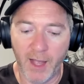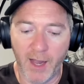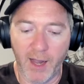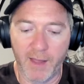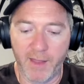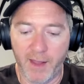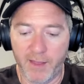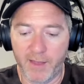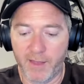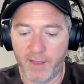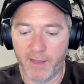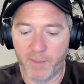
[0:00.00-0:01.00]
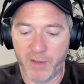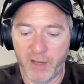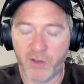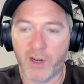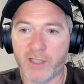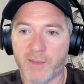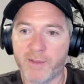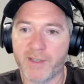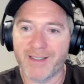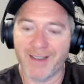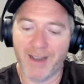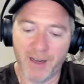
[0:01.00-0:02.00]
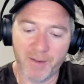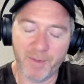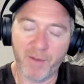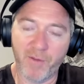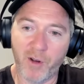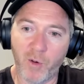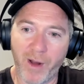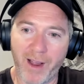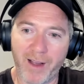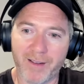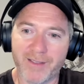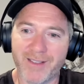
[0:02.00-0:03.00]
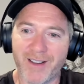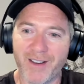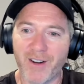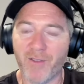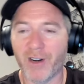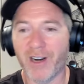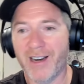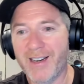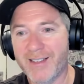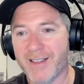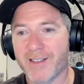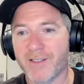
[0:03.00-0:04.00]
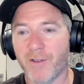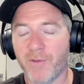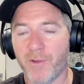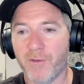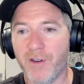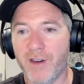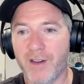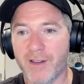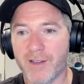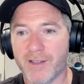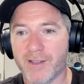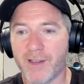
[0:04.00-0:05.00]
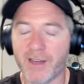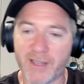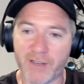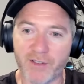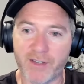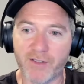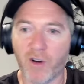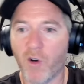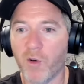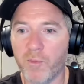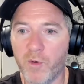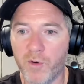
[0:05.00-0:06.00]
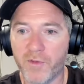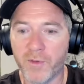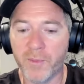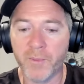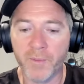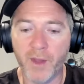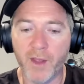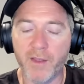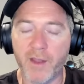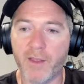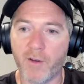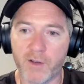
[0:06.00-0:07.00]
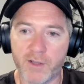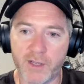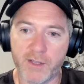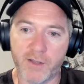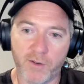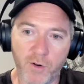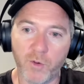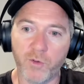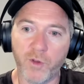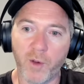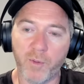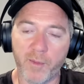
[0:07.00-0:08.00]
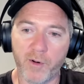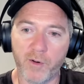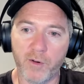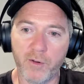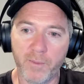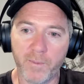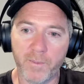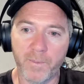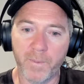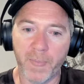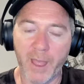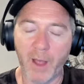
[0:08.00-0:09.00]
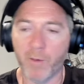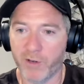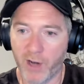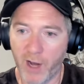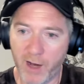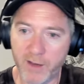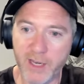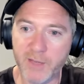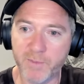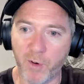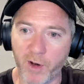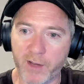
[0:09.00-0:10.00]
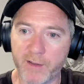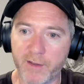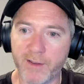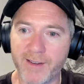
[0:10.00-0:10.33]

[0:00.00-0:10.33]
And then the potential customer says, but I've got a warehouse and you've not got a lease that's gone for 3 years, et cetera, I can't move. Then the answer is, cool, no problem at all. Would you like our SaaS product?